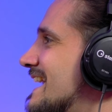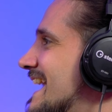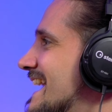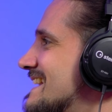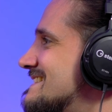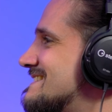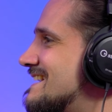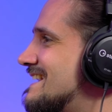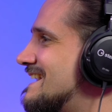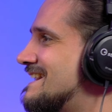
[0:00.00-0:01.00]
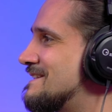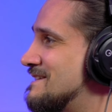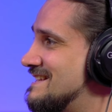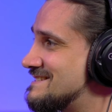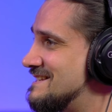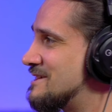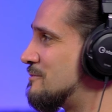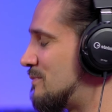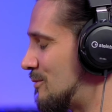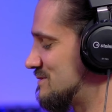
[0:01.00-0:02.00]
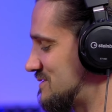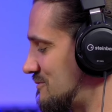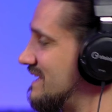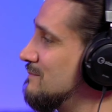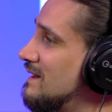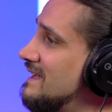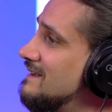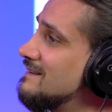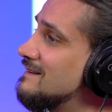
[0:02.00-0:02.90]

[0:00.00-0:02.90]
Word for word: and uh, it's decomposed, so I can play,